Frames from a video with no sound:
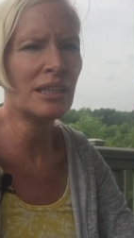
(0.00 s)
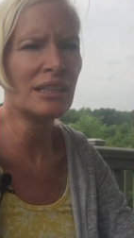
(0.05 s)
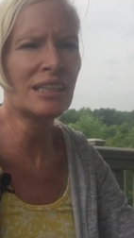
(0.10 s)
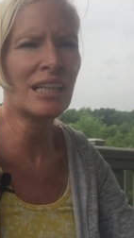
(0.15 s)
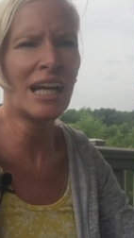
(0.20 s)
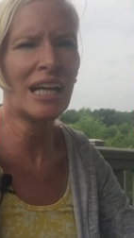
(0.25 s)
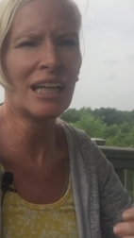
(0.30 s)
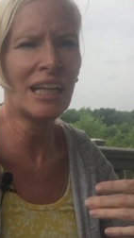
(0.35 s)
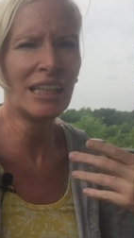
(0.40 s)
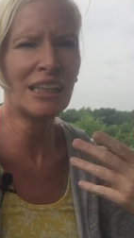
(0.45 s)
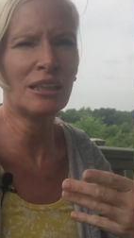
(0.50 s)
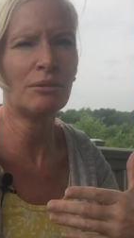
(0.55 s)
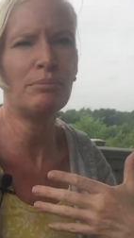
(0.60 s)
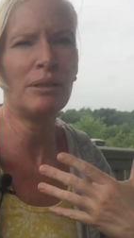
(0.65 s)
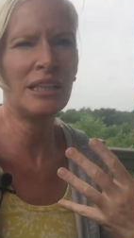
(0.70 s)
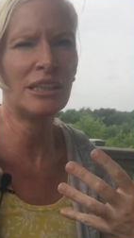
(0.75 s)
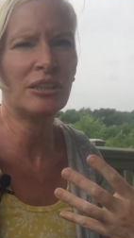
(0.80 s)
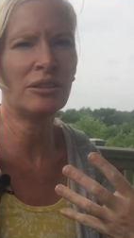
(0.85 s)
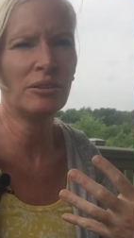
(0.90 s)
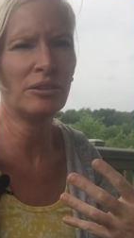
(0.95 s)
It's kind of like the
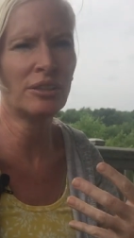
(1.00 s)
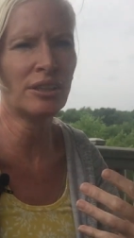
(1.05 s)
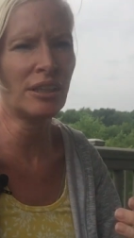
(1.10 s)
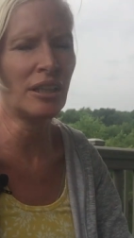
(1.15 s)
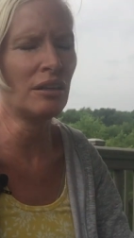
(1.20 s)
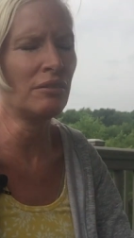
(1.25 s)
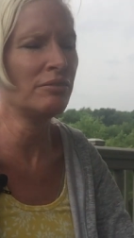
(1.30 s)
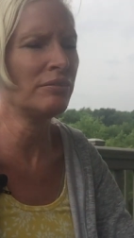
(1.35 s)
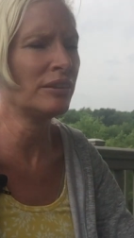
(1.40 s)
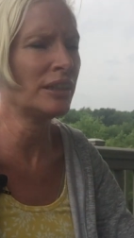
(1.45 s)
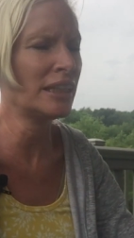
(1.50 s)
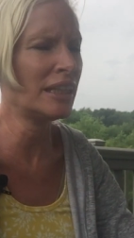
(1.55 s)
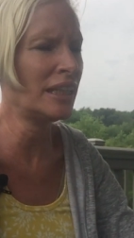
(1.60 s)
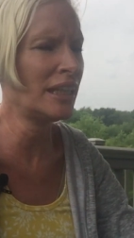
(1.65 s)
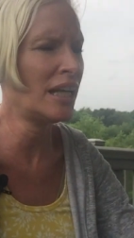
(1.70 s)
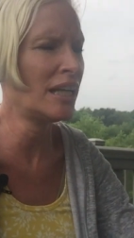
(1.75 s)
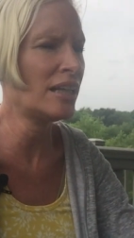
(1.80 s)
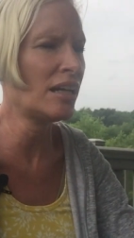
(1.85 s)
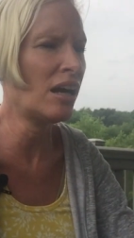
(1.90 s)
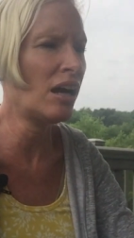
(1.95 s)
Me Too stuff. To get
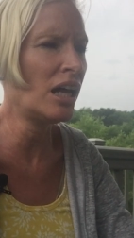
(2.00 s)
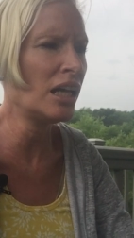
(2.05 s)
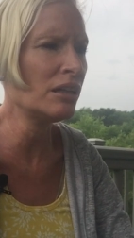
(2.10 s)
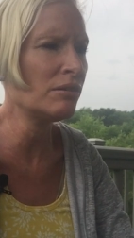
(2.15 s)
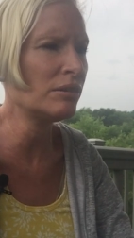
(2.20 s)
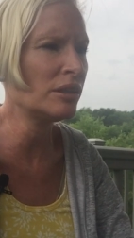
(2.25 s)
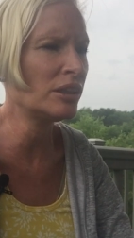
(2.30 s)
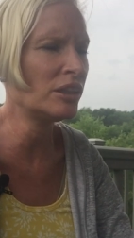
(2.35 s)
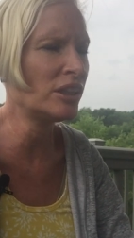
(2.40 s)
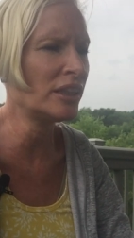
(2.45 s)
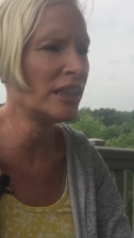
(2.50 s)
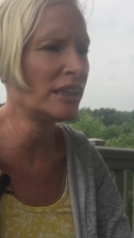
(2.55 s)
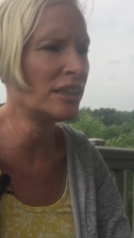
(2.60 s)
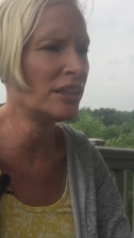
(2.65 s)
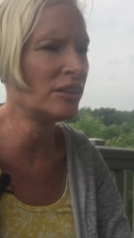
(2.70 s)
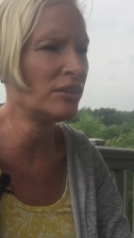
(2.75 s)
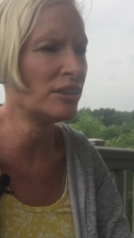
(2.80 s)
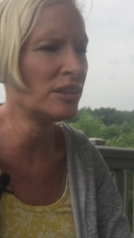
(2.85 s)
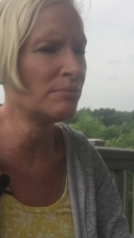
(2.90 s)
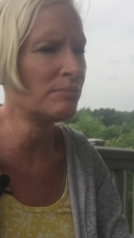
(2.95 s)
ahead in Hollywood, she had to
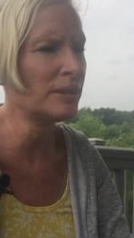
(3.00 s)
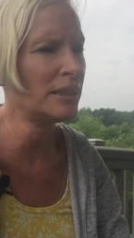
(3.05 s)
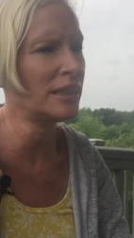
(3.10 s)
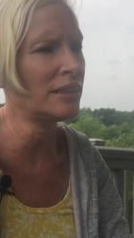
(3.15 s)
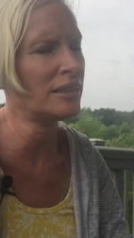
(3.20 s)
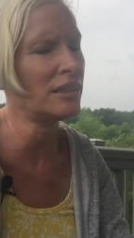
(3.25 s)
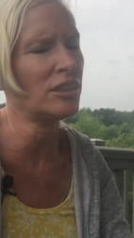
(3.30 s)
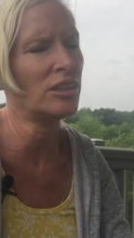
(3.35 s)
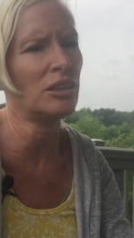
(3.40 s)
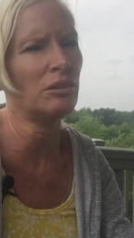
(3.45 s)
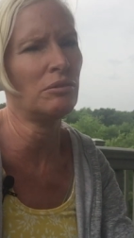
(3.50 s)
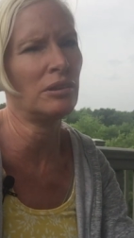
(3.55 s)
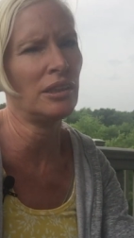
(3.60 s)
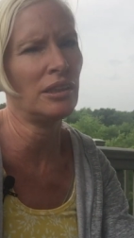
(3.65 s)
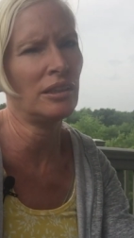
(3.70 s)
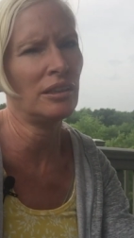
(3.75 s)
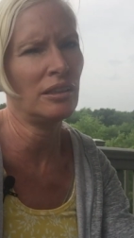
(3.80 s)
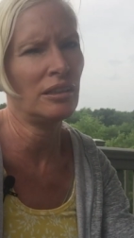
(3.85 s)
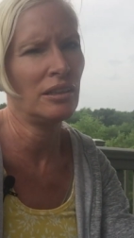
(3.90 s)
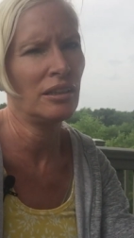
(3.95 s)
do some things that she wouldn't